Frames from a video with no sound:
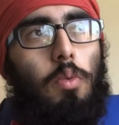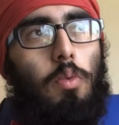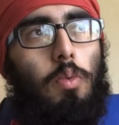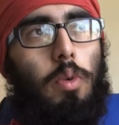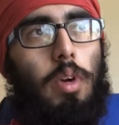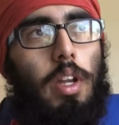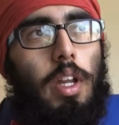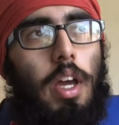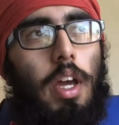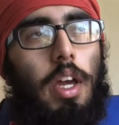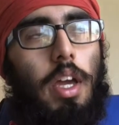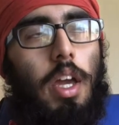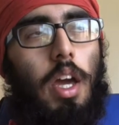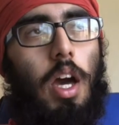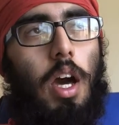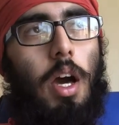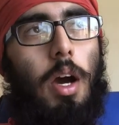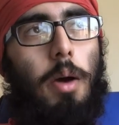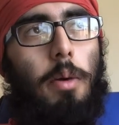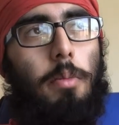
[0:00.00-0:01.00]
when I
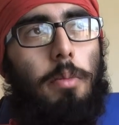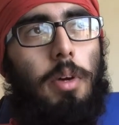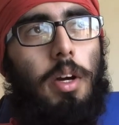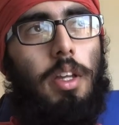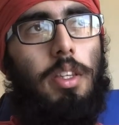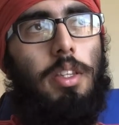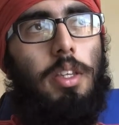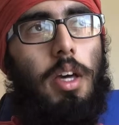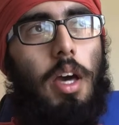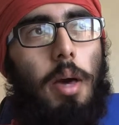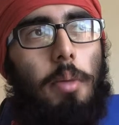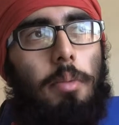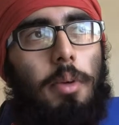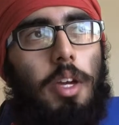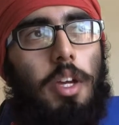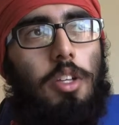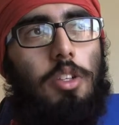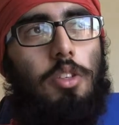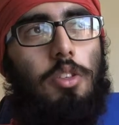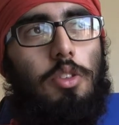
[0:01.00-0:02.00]
got the
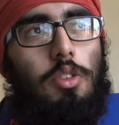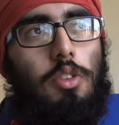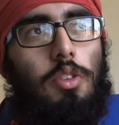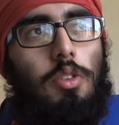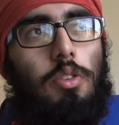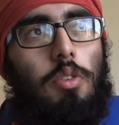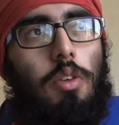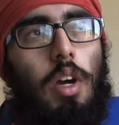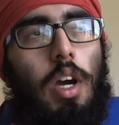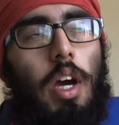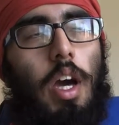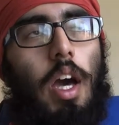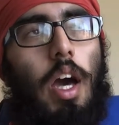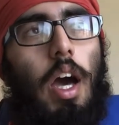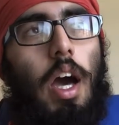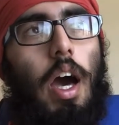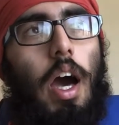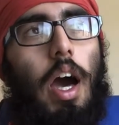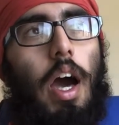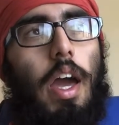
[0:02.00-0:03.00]
application through,
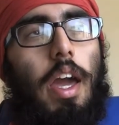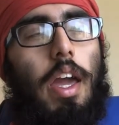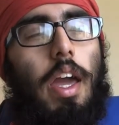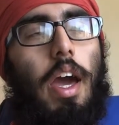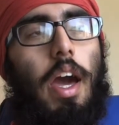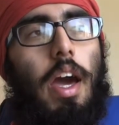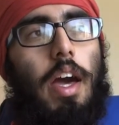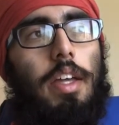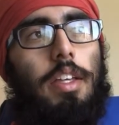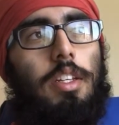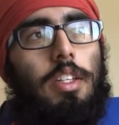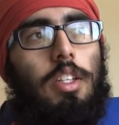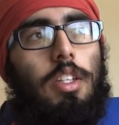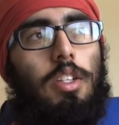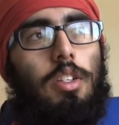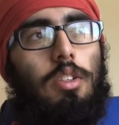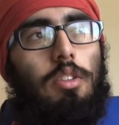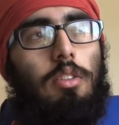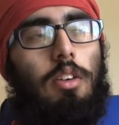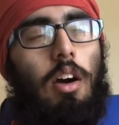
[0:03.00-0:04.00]
I had
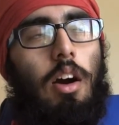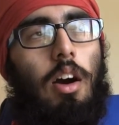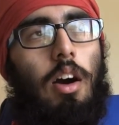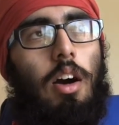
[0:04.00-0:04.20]
to